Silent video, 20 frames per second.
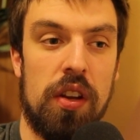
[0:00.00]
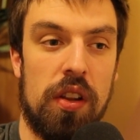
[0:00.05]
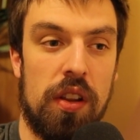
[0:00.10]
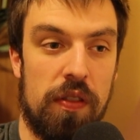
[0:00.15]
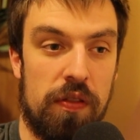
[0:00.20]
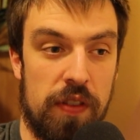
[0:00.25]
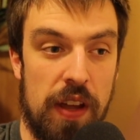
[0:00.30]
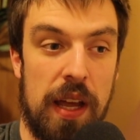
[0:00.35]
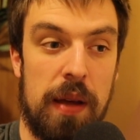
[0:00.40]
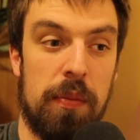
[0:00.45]

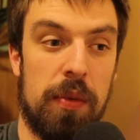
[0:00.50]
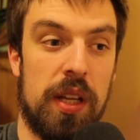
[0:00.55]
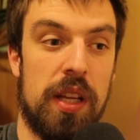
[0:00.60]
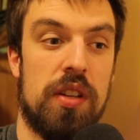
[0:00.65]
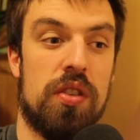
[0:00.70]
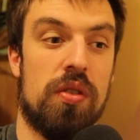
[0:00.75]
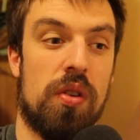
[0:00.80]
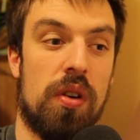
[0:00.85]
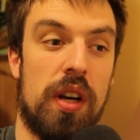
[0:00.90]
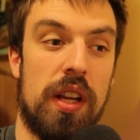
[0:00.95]

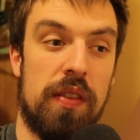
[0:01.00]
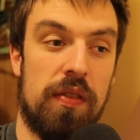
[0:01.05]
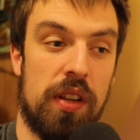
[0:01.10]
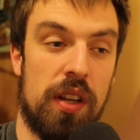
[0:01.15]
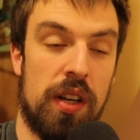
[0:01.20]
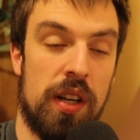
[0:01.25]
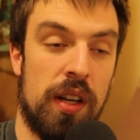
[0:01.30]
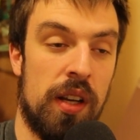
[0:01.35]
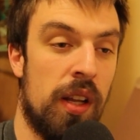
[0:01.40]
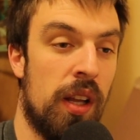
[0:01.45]
families or
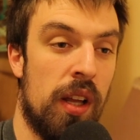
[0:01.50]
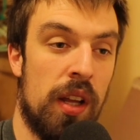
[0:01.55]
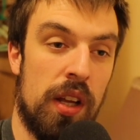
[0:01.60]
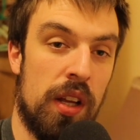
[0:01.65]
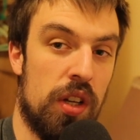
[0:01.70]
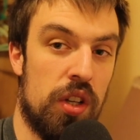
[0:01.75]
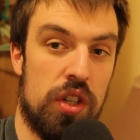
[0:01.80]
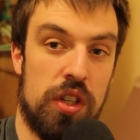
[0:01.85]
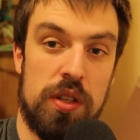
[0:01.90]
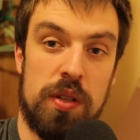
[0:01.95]
even
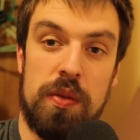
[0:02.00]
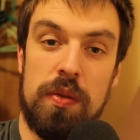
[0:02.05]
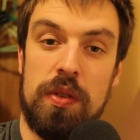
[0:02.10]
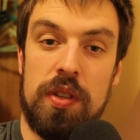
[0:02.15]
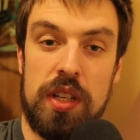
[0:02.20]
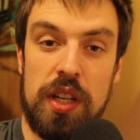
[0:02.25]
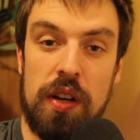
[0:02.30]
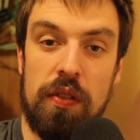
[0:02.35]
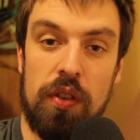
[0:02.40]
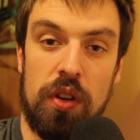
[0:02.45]
just
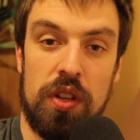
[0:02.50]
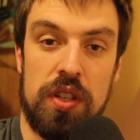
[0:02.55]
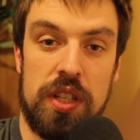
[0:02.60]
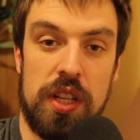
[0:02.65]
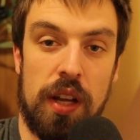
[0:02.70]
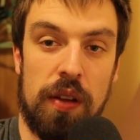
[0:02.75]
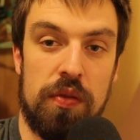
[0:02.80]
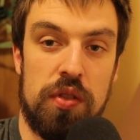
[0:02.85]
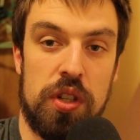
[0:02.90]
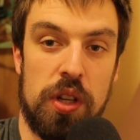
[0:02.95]
Cedarville
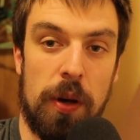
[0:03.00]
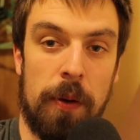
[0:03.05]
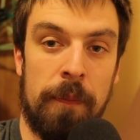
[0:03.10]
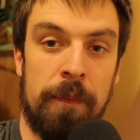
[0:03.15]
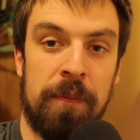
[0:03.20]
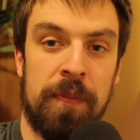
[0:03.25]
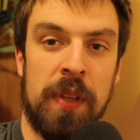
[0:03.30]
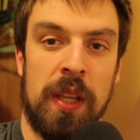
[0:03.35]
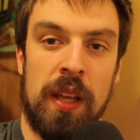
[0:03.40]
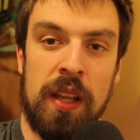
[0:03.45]
itself. So
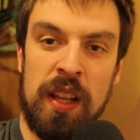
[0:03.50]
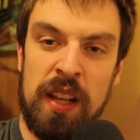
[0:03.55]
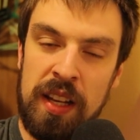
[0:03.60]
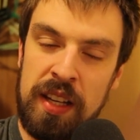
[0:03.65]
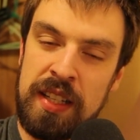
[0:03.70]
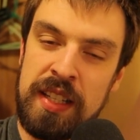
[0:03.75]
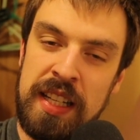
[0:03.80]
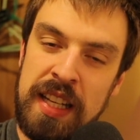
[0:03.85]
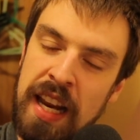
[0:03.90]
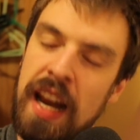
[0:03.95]

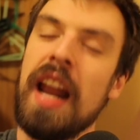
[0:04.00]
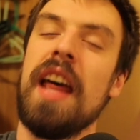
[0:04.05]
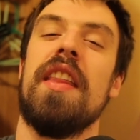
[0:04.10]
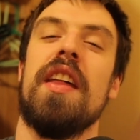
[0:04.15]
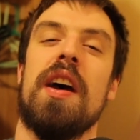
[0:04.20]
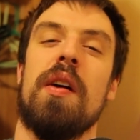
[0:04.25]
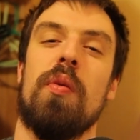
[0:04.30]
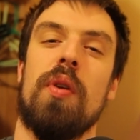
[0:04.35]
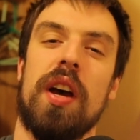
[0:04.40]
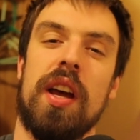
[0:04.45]
to get out of
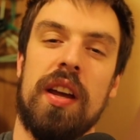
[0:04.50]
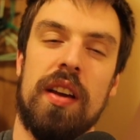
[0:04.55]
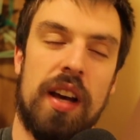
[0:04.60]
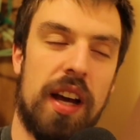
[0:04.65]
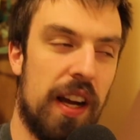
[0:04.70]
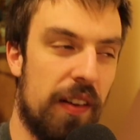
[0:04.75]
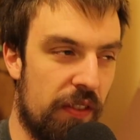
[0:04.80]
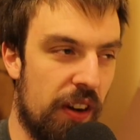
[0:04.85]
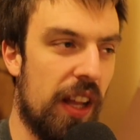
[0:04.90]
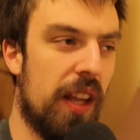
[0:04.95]
that way,
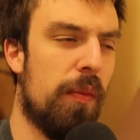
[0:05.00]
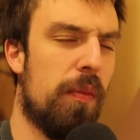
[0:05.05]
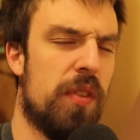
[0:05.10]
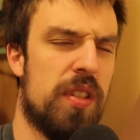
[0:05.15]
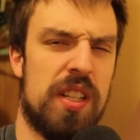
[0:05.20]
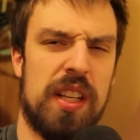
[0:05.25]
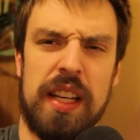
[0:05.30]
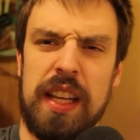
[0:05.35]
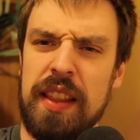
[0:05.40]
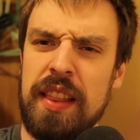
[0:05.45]
finally,
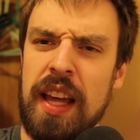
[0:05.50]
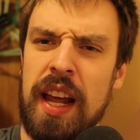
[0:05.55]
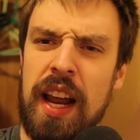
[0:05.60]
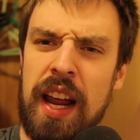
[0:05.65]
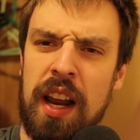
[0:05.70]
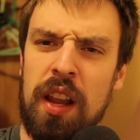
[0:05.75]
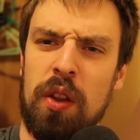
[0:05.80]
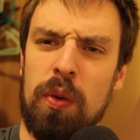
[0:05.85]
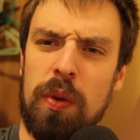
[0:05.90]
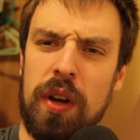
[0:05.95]
since I got that out